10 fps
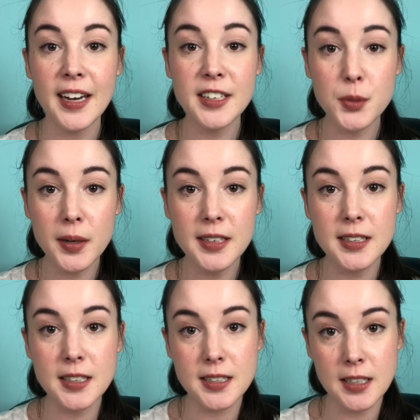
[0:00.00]
In
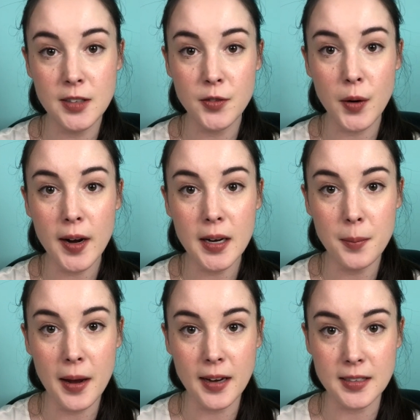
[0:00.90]
2016, Variety
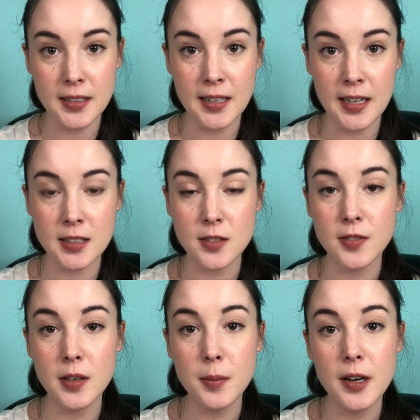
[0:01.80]
magazine asked
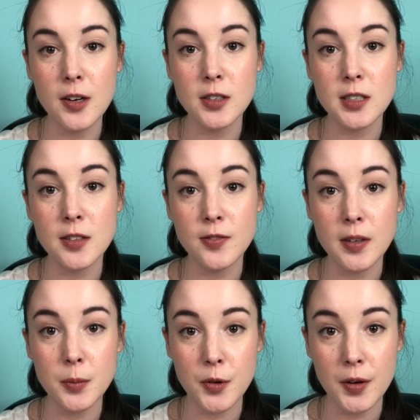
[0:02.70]
filmmakers and
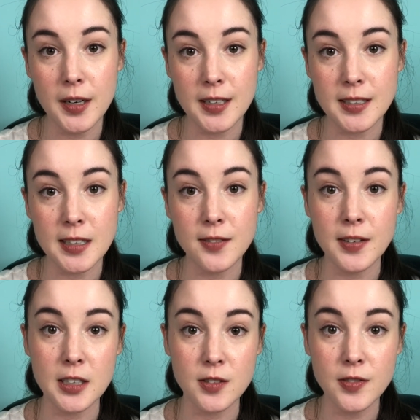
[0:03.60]
film critics at the
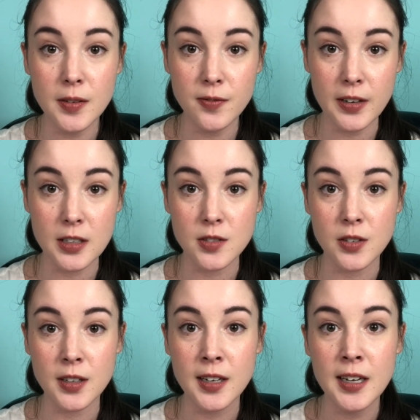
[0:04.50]
Venice Film
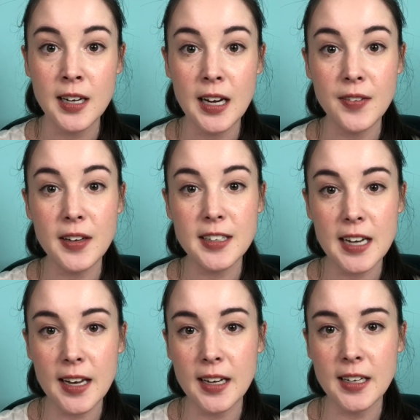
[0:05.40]
Festival if the
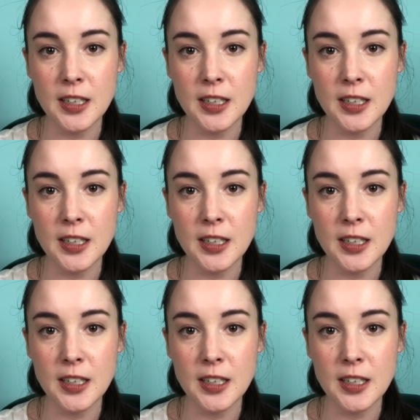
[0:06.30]
Italian